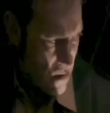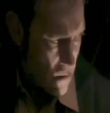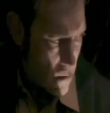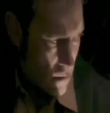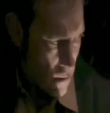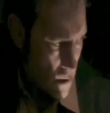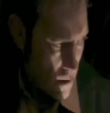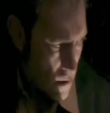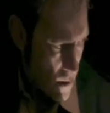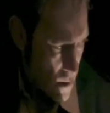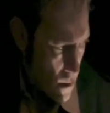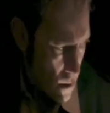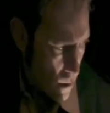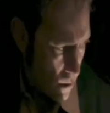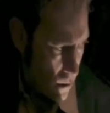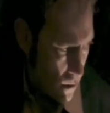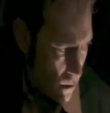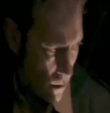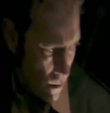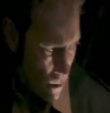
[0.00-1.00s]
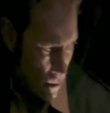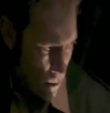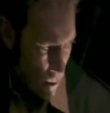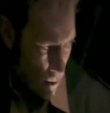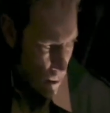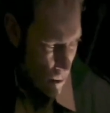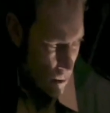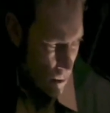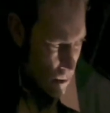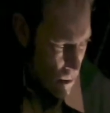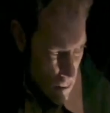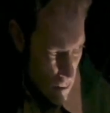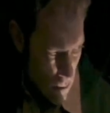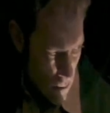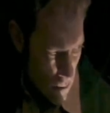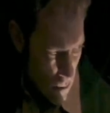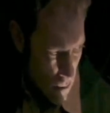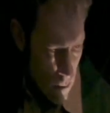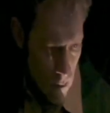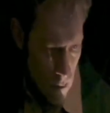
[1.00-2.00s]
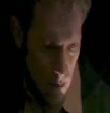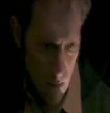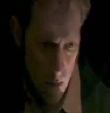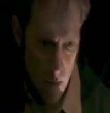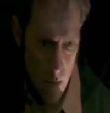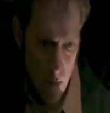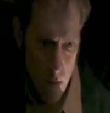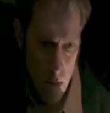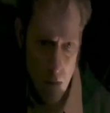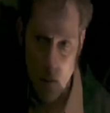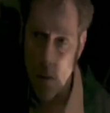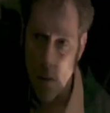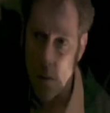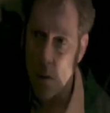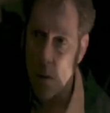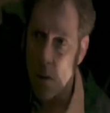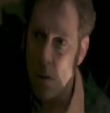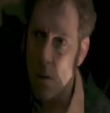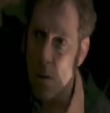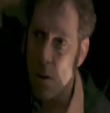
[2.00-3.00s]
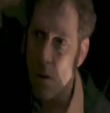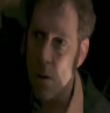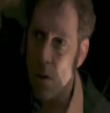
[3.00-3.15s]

when he comes out. Meanwhile, he